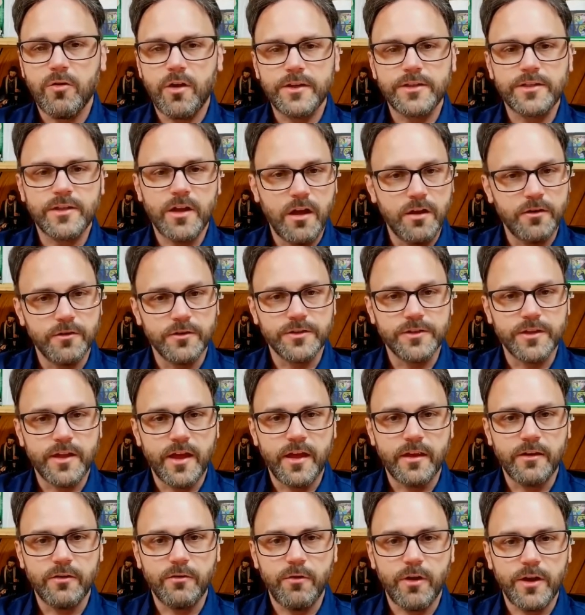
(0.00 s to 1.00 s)
Christ honors
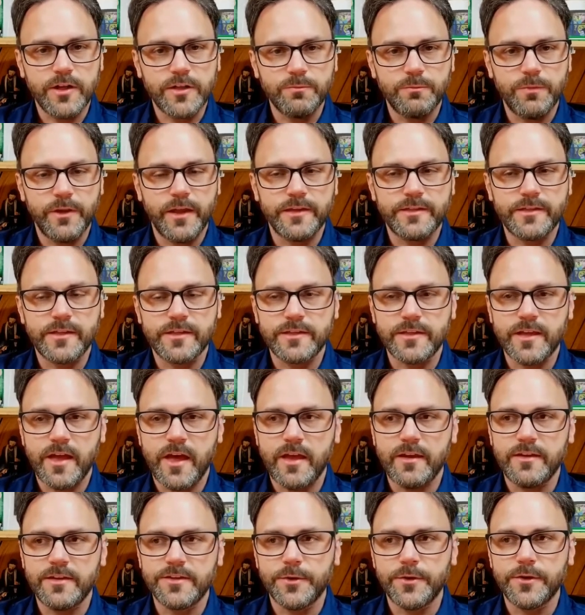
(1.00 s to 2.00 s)
that. Christ blesses
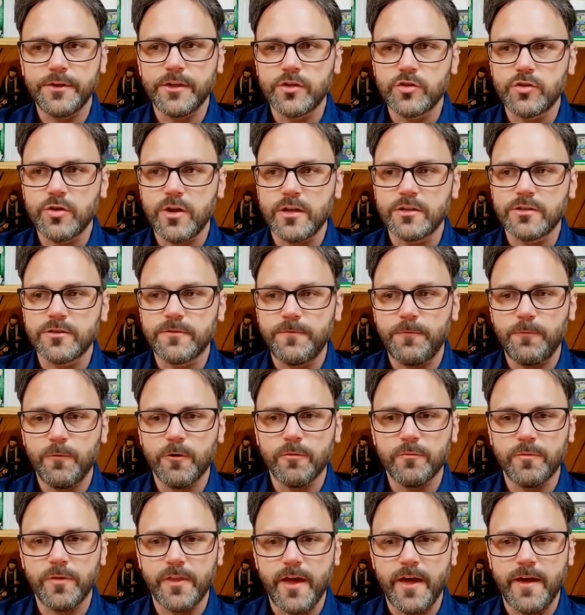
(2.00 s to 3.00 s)
that, and he's going to
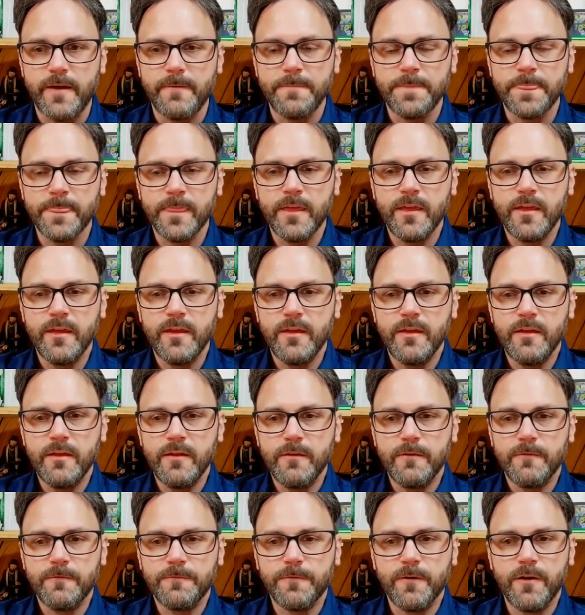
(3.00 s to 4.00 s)
transform that
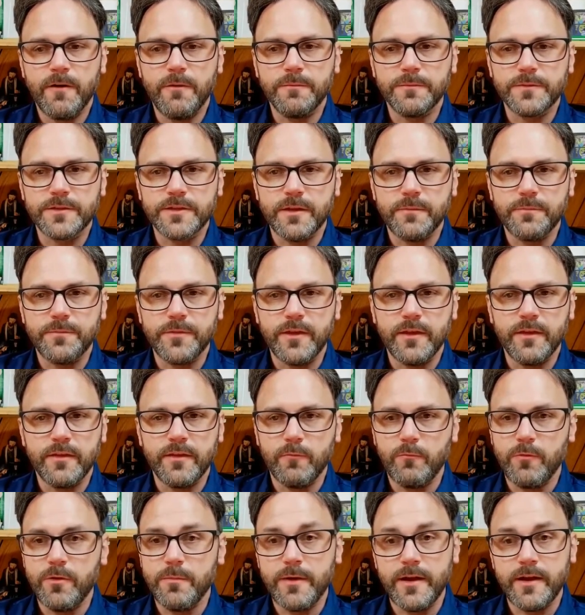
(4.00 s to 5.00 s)
from
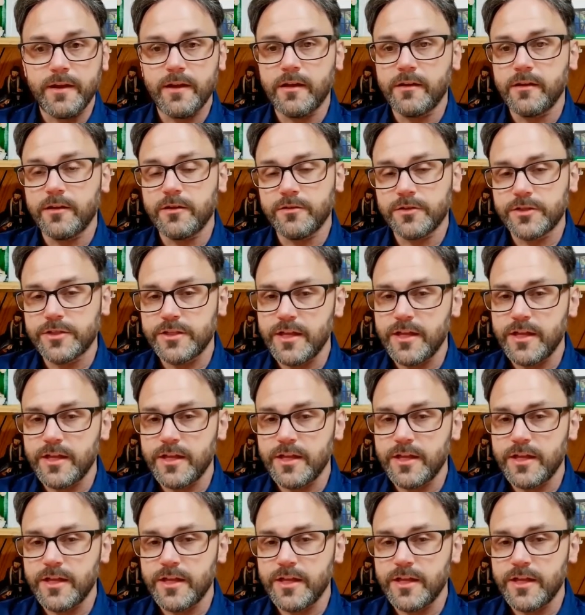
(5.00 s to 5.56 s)
something that we might not